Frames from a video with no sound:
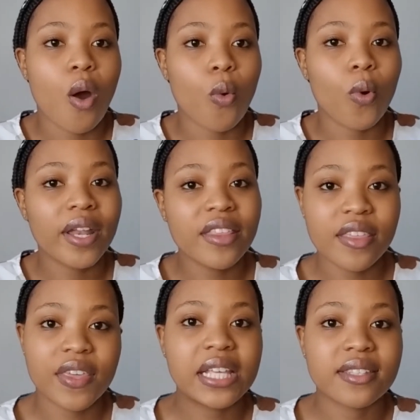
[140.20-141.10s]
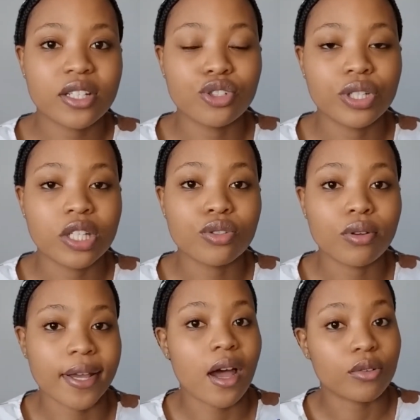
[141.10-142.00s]
what are the things that you need to
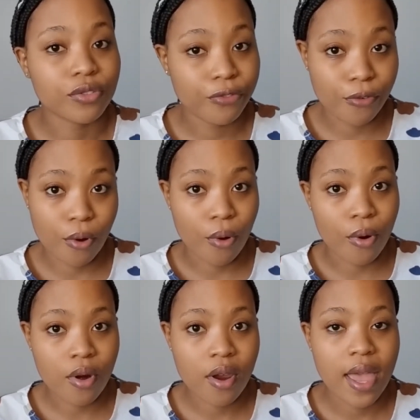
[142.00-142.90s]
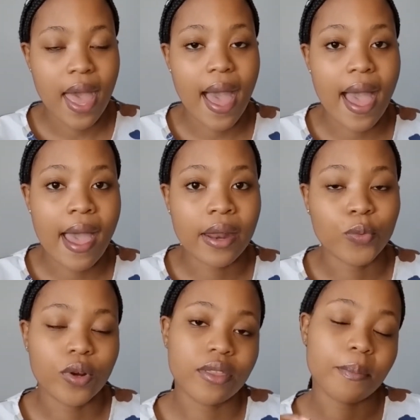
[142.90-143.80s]
look out for, and
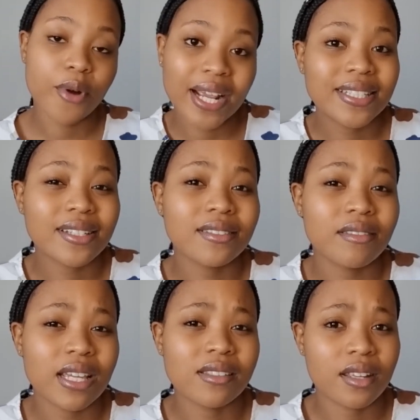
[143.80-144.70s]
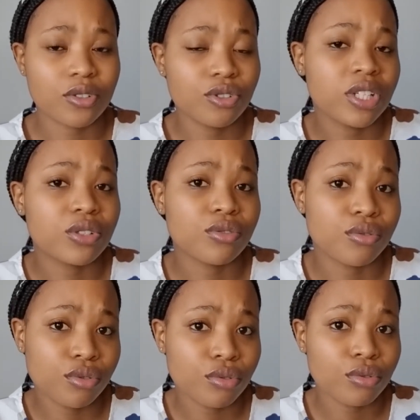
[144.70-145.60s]
what are the practical things that you need to
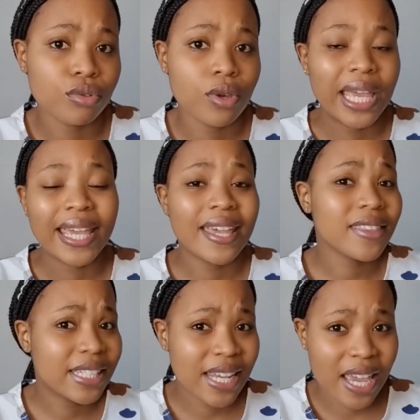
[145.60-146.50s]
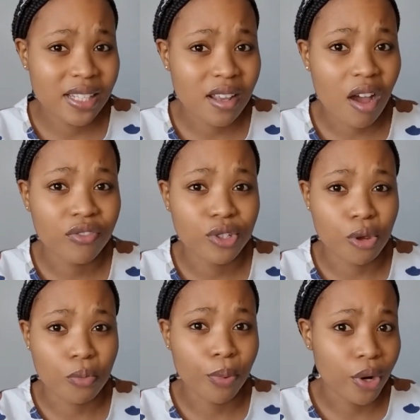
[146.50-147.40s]
do in the days after
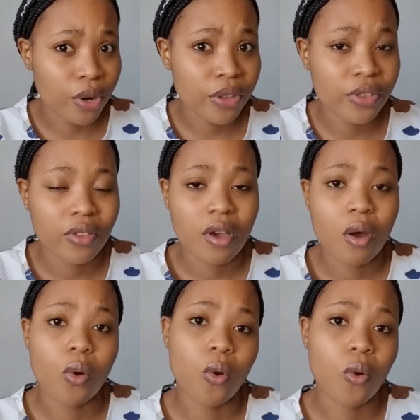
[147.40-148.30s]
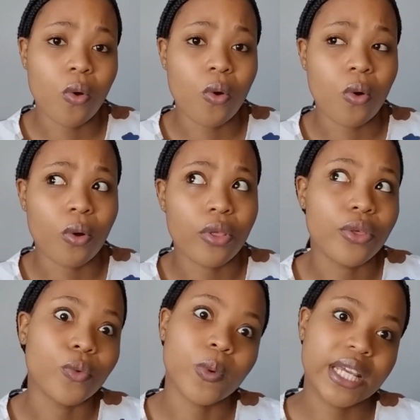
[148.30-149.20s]
your birth or the
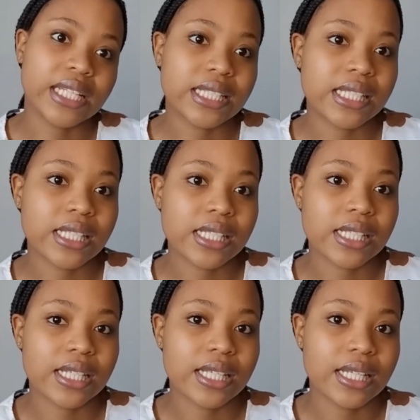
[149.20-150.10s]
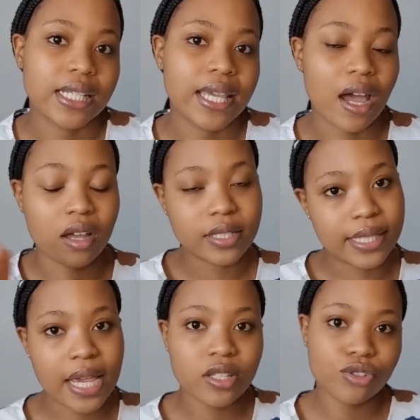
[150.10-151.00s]
weeks? Yeah,
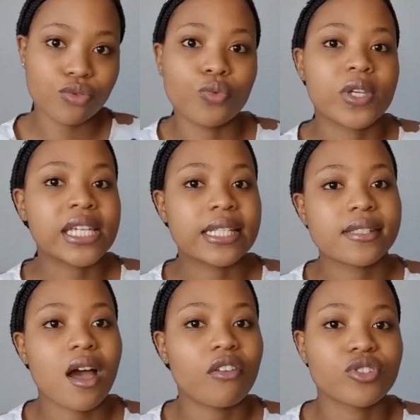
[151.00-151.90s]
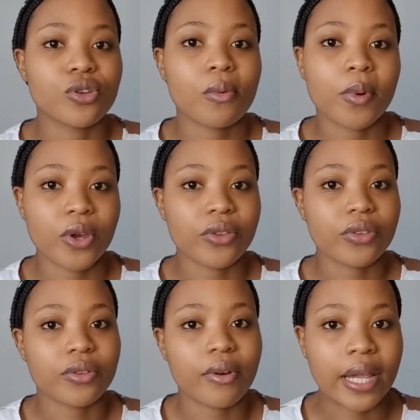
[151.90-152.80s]
days to weeks after your birth,
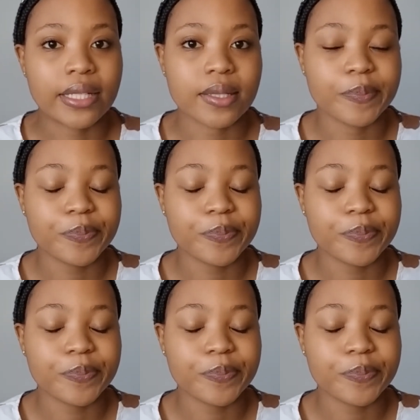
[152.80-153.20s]
right?